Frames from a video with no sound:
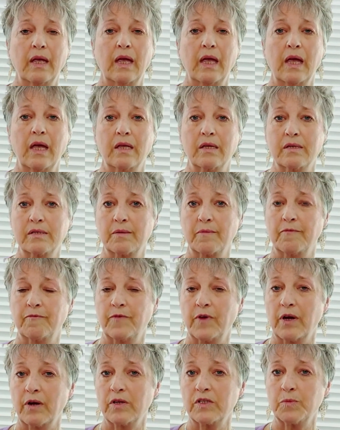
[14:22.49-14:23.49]
And some
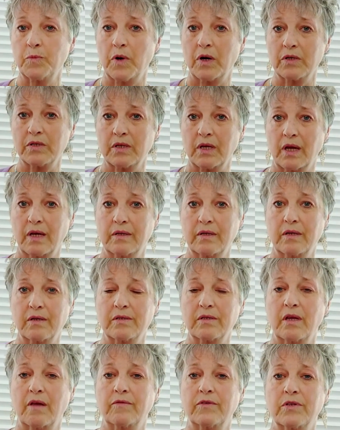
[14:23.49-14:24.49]
very smart
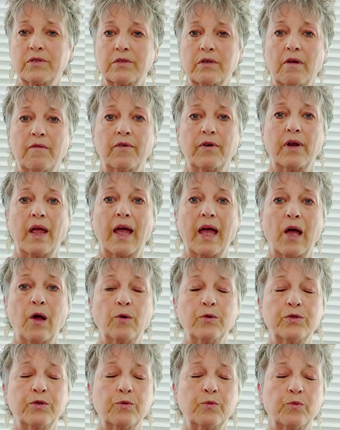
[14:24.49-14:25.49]
scientists have discovered
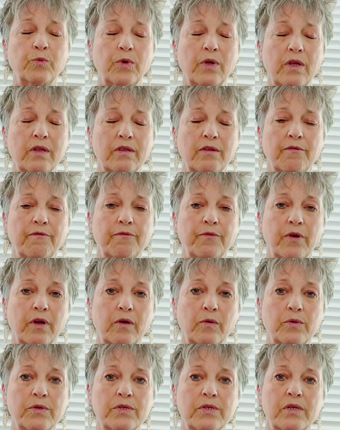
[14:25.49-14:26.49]
how to read the
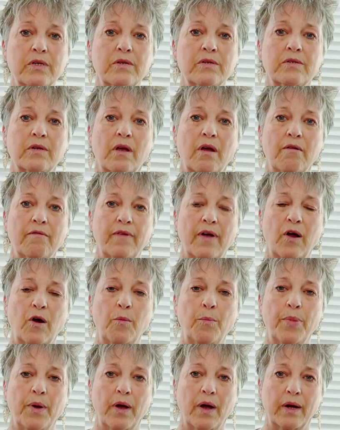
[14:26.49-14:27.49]
frequencies of
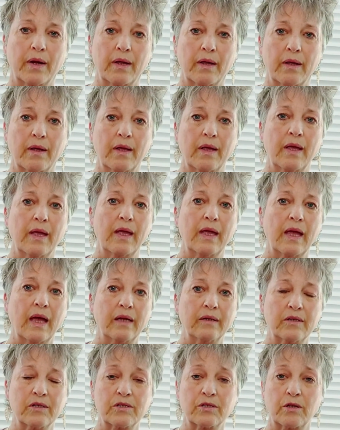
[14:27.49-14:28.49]
our body
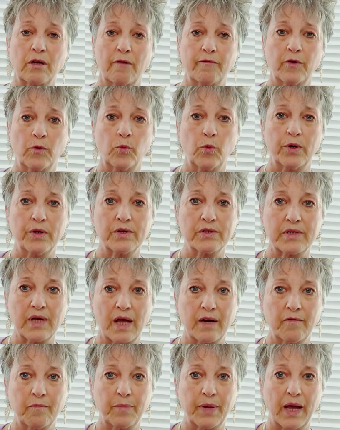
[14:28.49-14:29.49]
and discover what is
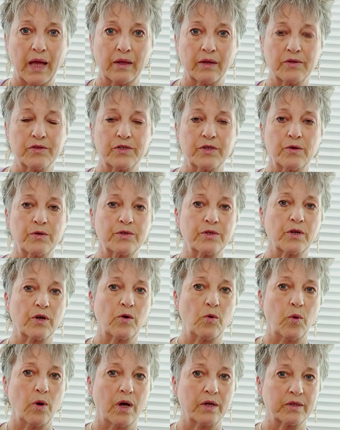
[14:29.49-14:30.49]
out of balance using a
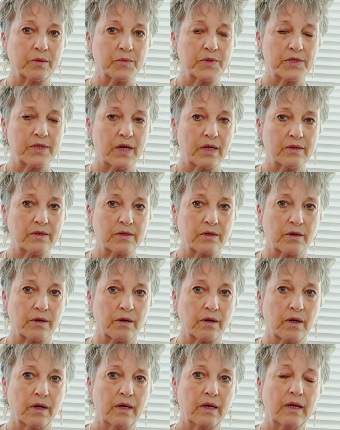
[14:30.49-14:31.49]
quantum
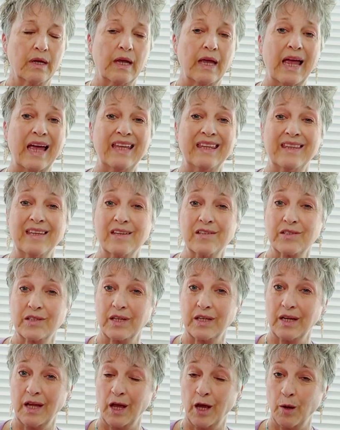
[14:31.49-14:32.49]
sensor. And this
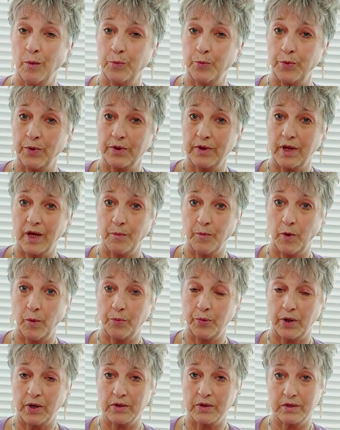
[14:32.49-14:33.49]
can help with chemo
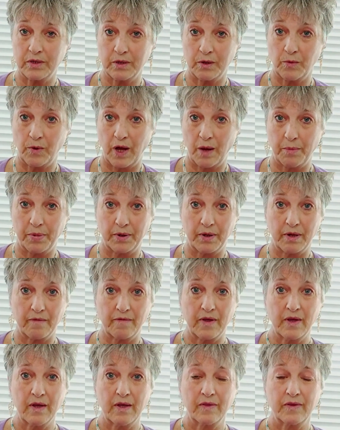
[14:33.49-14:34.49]
brain too, I
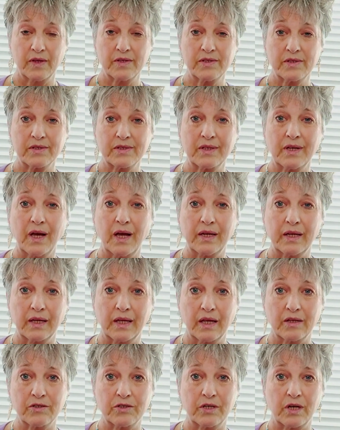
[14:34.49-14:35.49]
believe. This is cutting
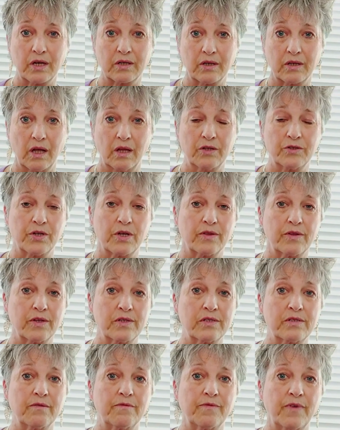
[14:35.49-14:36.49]
edge technology.
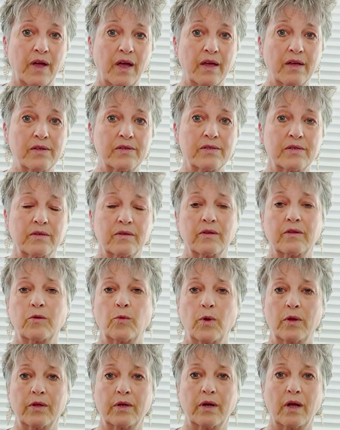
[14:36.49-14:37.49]
This device, the
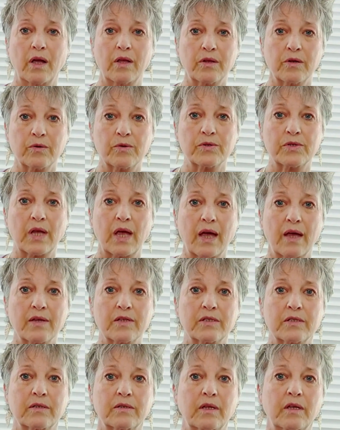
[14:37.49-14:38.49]
one that I use,
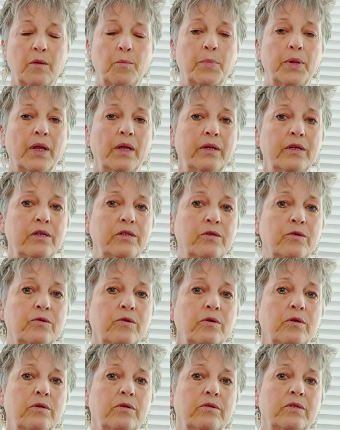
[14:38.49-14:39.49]
has the ability
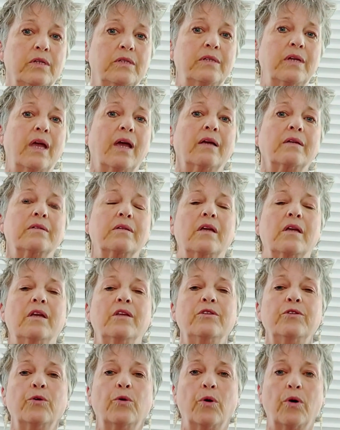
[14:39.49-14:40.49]
to detect
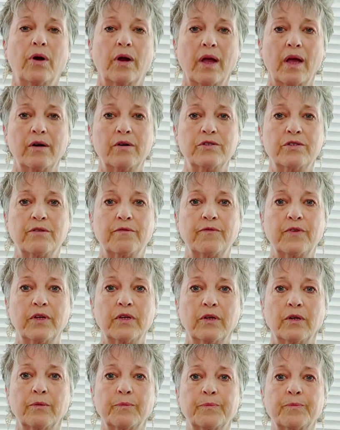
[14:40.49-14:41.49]
in your energy
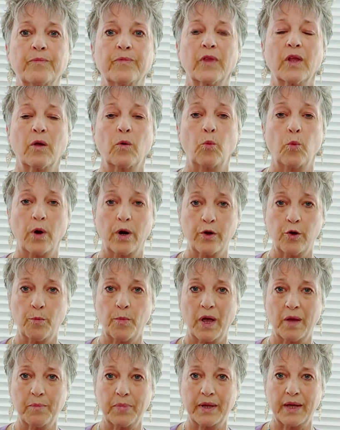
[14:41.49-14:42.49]
field where you
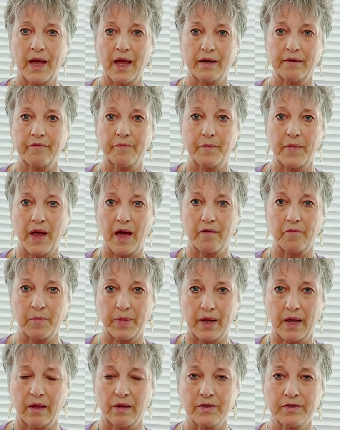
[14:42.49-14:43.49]
might be out of
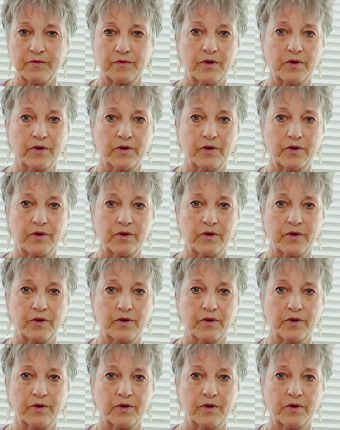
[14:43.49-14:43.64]
balance.